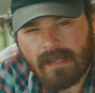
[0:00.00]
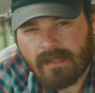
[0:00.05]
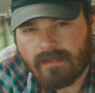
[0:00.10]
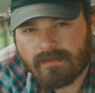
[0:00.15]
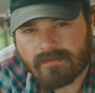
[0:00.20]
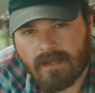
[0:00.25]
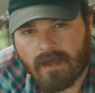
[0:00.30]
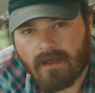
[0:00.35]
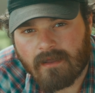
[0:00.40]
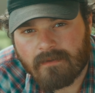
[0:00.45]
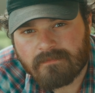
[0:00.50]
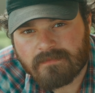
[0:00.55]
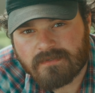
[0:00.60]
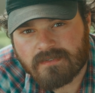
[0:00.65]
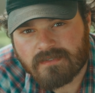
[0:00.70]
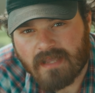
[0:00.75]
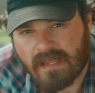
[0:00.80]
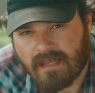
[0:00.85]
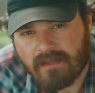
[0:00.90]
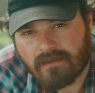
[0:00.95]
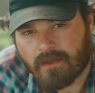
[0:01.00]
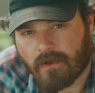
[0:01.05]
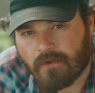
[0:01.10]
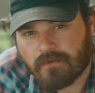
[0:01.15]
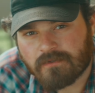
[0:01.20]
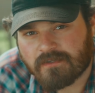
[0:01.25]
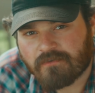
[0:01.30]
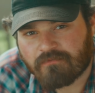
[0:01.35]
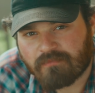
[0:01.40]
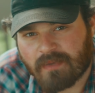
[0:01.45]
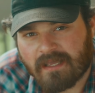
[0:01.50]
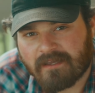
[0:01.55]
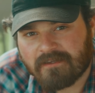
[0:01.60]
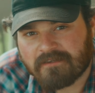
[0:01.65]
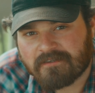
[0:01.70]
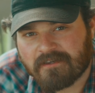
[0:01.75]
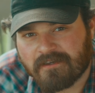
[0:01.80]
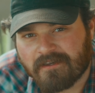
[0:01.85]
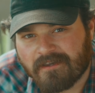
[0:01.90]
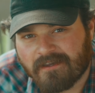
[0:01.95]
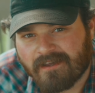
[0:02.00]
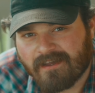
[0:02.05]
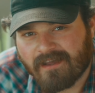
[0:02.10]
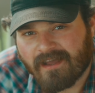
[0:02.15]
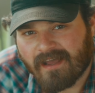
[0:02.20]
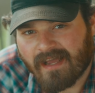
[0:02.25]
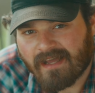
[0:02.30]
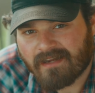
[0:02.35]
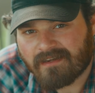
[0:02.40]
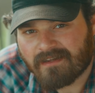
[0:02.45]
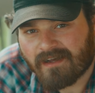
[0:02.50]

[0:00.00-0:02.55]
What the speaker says: 8 times, 8 coats of paint, and